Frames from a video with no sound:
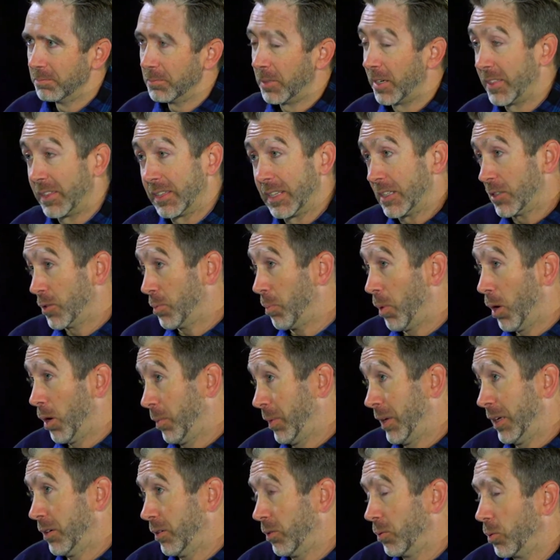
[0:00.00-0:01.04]
But I think that's
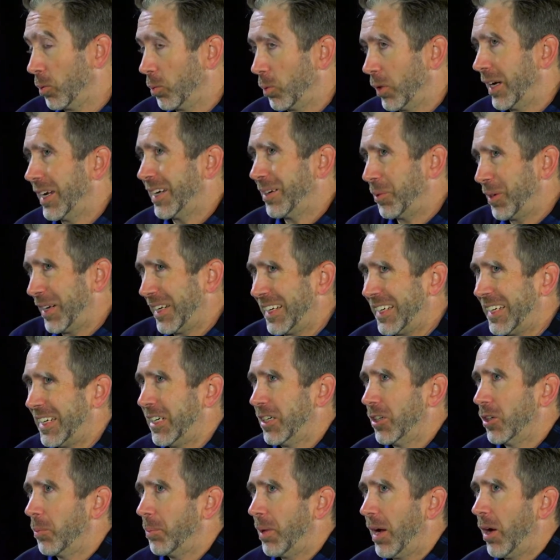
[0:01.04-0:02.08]
part, when I
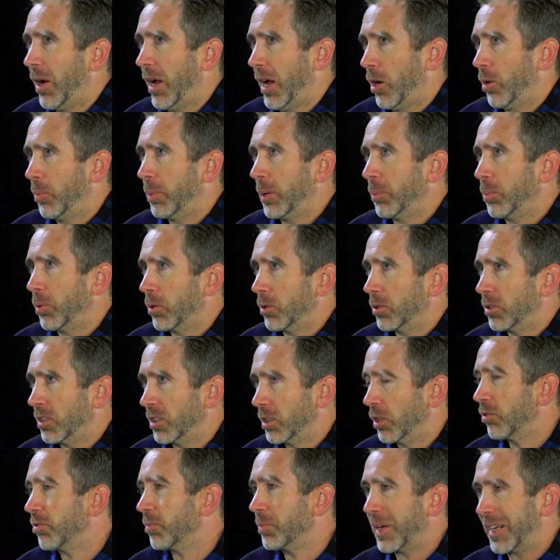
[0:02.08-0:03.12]
hear about how people are
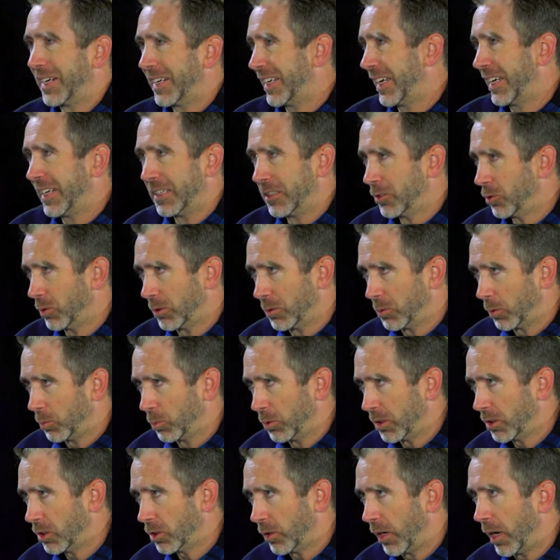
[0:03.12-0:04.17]
self-medicating is really what
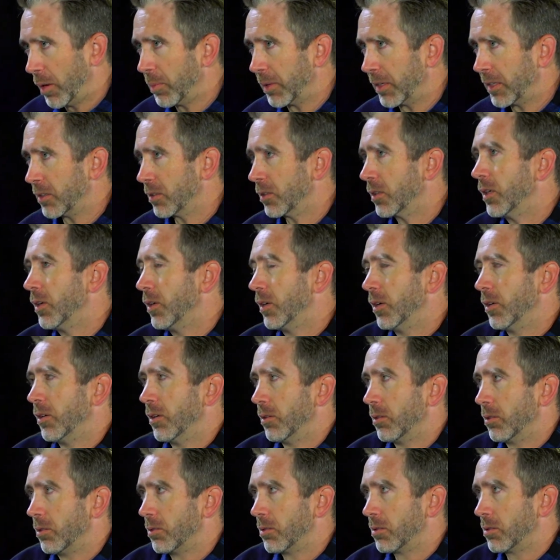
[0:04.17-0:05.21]
we're describing here.
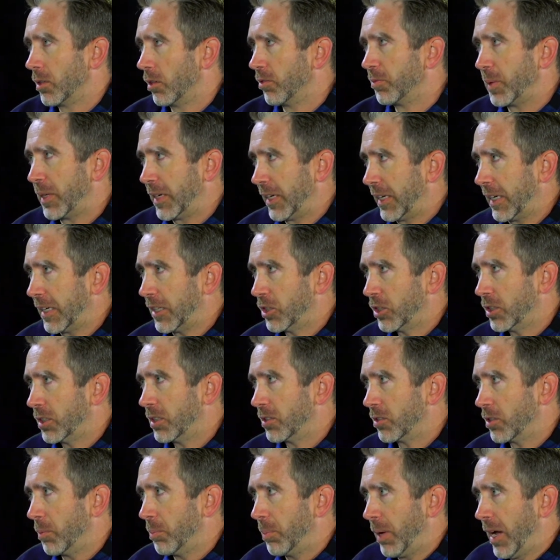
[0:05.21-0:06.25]
Self-medication
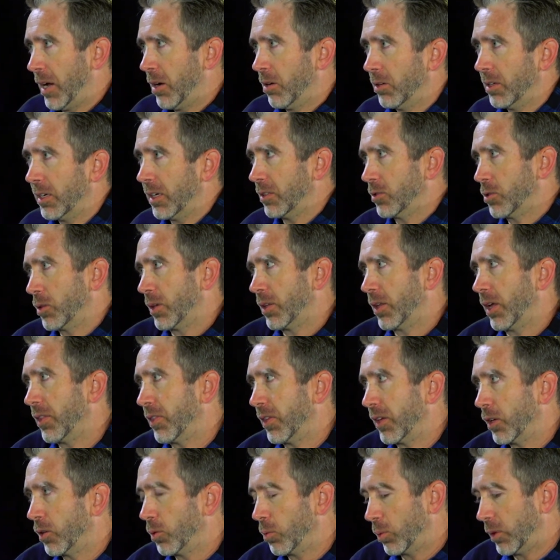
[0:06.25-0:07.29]
is about, and so I
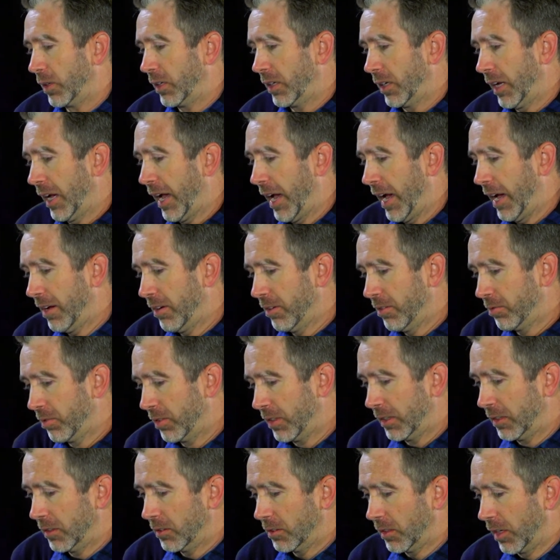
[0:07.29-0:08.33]
think we have
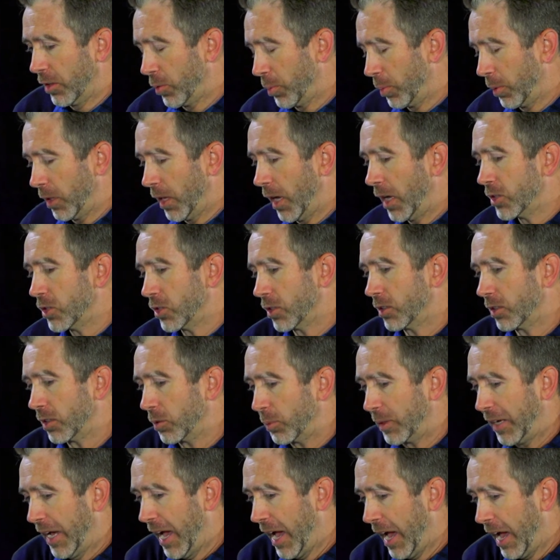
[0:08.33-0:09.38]
these,
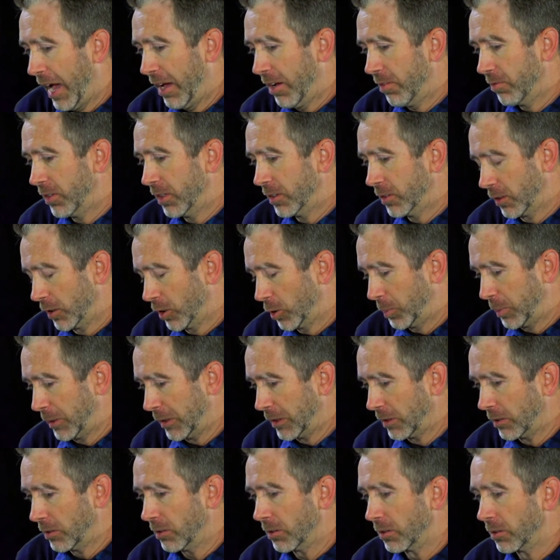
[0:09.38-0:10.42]
anthropologically, we have these
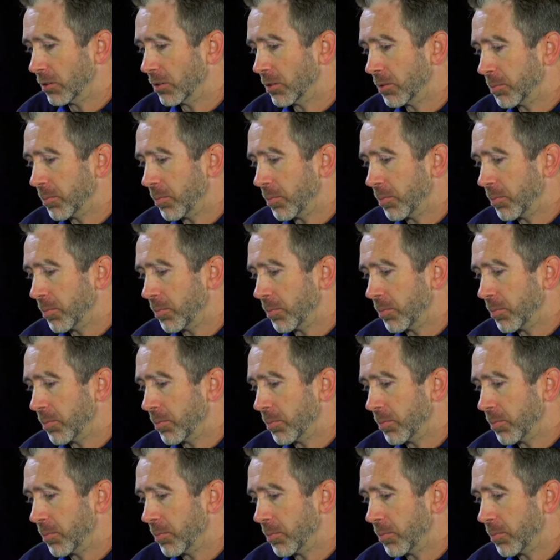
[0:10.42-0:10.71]
experiences.